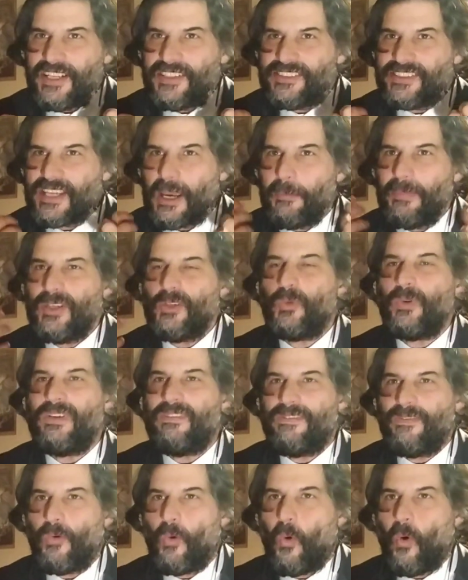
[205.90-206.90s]
coming to
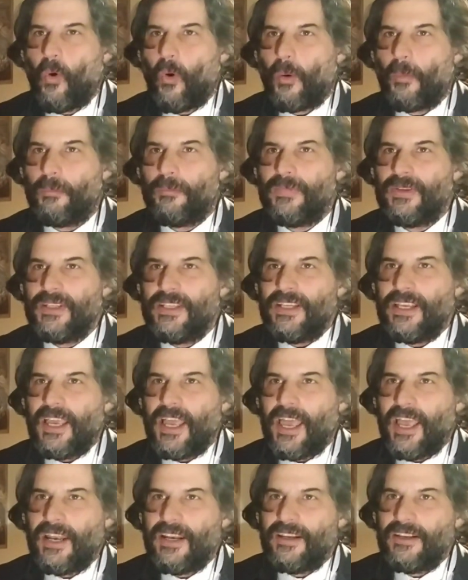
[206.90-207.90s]
inform.
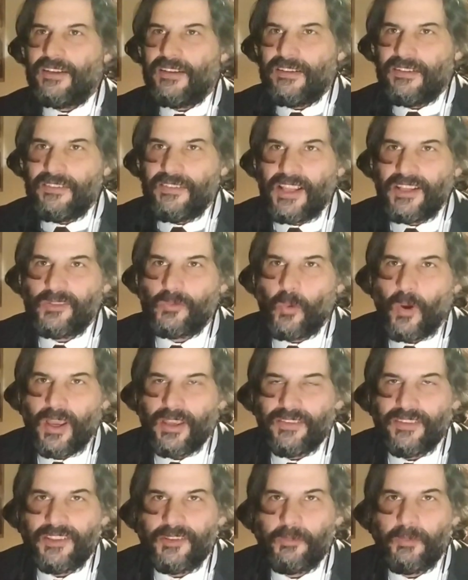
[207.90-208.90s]
And that's
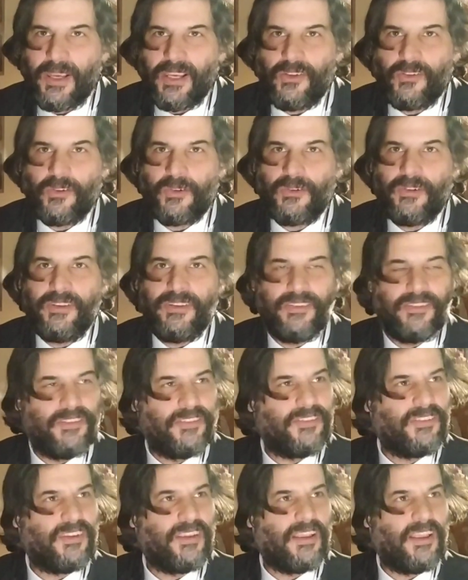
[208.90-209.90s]
why this picture
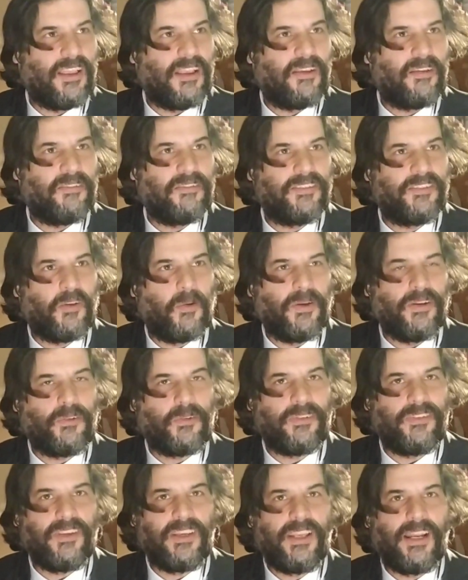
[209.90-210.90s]
is so
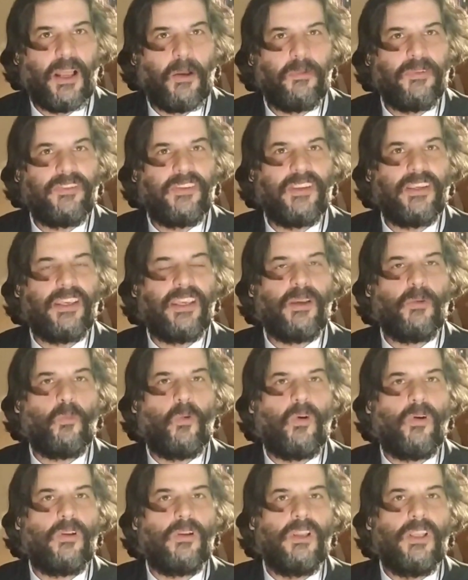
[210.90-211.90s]
interesting. And I was thinking,
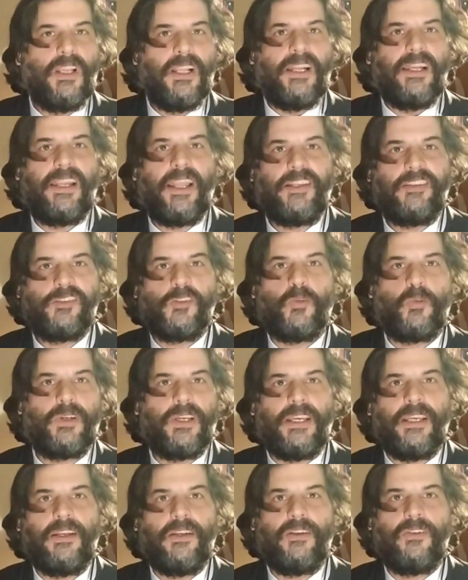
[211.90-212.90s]
well, let's look
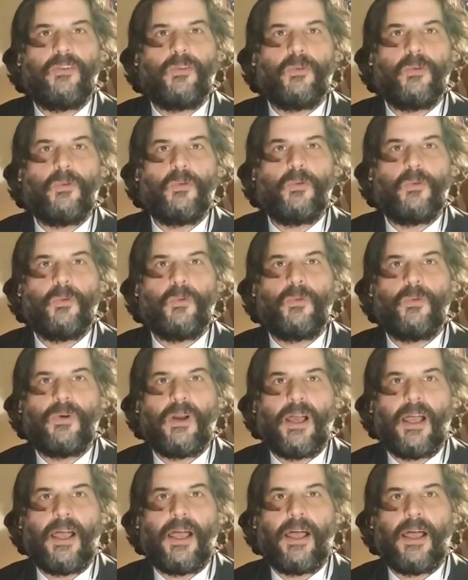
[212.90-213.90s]
into,
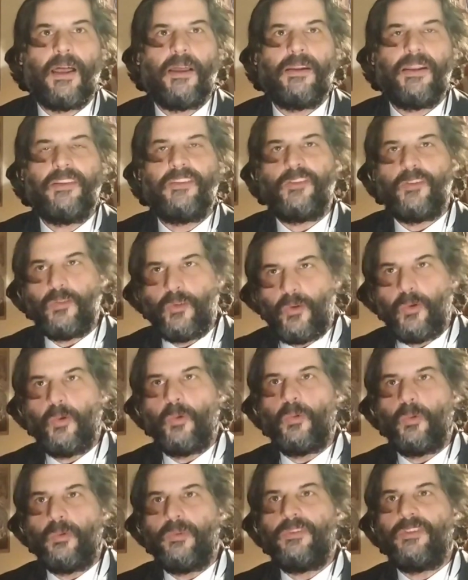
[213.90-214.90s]
let's
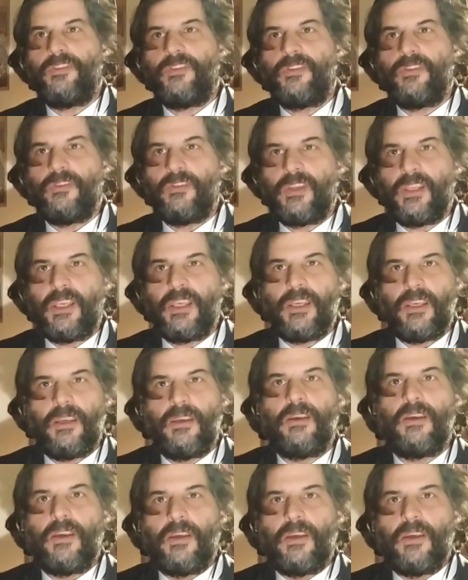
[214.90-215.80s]
use the